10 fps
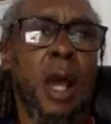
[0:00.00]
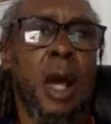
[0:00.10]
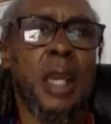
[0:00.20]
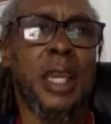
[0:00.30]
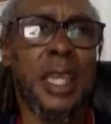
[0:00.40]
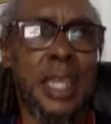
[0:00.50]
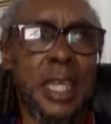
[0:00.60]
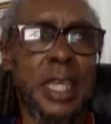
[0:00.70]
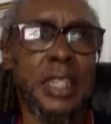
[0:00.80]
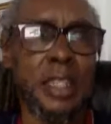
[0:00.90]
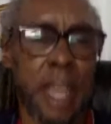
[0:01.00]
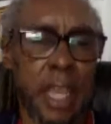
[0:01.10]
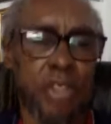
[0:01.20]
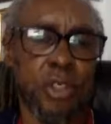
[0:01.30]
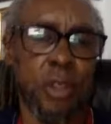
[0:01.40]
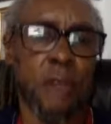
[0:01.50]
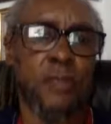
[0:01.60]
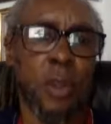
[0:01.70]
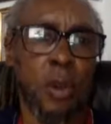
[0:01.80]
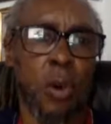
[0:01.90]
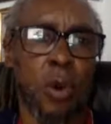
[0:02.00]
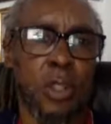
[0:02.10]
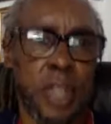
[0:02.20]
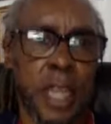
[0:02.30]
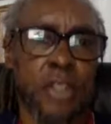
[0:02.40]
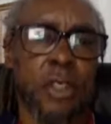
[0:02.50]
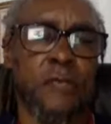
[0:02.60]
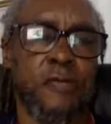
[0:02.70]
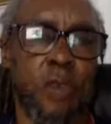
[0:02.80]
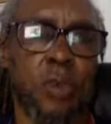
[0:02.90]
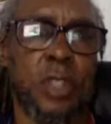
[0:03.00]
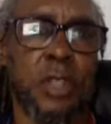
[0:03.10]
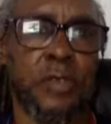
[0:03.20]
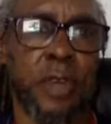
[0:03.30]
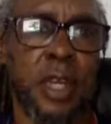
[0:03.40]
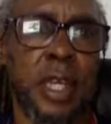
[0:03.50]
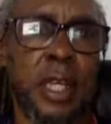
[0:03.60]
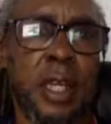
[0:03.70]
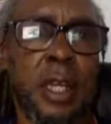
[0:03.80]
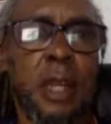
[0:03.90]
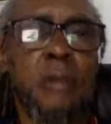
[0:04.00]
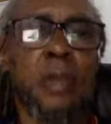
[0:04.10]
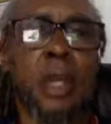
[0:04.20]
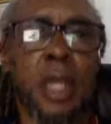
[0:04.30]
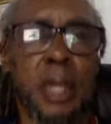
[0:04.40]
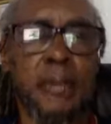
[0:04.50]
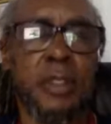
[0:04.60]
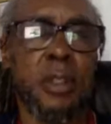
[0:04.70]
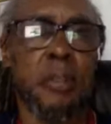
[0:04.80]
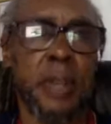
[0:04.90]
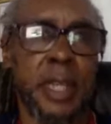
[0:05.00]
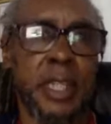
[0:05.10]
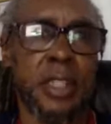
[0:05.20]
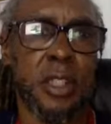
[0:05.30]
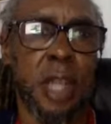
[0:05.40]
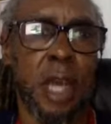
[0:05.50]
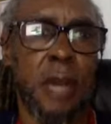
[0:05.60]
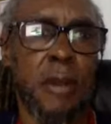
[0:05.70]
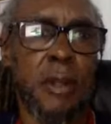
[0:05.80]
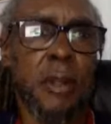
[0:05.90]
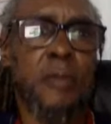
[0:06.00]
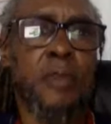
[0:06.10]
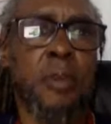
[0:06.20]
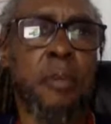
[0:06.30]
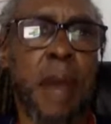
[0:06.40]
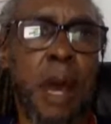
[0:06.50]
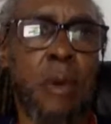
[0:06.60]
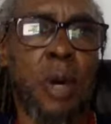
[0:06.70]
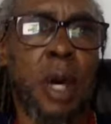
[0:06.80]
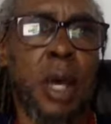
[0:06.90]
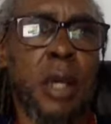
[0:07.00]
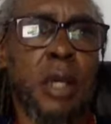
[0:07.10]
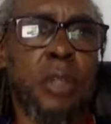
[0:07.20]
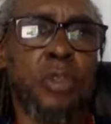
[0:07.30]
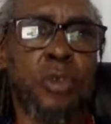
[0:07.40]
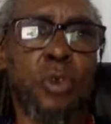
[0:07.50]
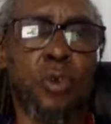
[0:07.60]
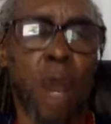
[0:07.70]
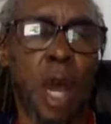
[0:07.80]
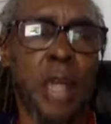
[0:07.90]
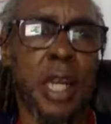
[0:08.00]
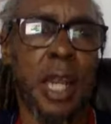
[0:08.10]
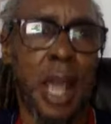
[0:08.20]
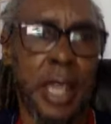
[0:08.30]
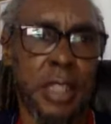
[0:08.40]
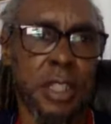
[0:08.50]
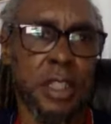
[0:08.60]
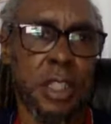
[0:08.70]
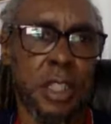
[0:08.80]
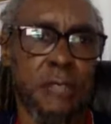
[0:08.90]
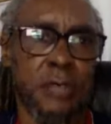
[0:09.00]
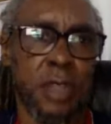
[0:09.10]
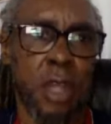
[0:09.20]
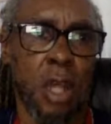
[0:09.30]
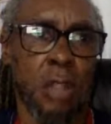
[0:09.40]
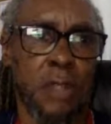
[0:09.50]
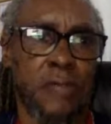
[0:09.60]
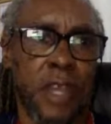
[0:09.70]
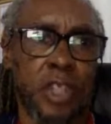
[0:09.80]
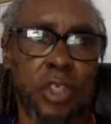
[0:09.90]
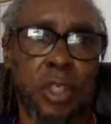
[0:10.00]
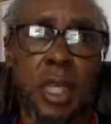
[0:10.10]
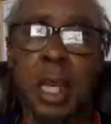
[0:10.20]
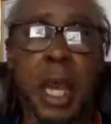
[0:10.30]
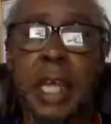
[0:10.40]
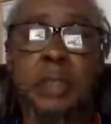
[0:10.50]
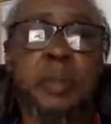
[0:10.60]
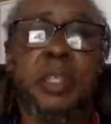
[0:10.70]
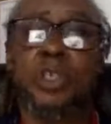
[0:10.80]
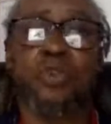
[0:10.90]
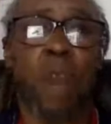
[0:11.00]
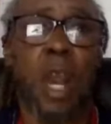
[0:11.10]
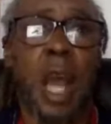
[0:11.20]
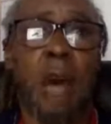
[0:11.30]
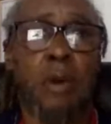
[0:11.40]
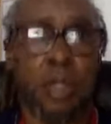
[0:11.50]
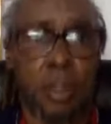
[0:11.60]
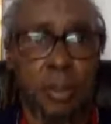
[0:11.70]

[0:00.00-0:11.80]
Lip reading: a key section of the law, Section 43, that gives the minister the power to grant licenses for the cultivation, has been struck out.